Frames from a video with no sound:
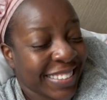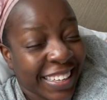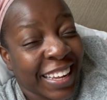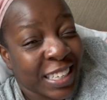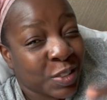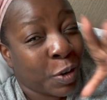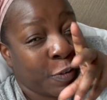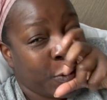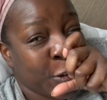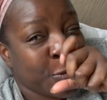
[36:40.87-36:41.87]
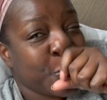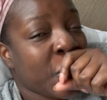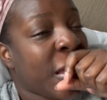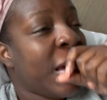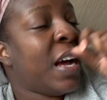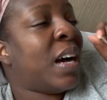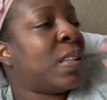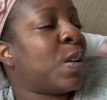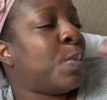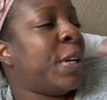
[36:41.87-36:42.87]
to introvert a
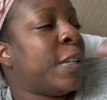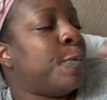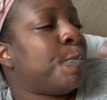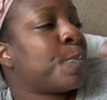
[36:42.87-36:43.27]
little bit.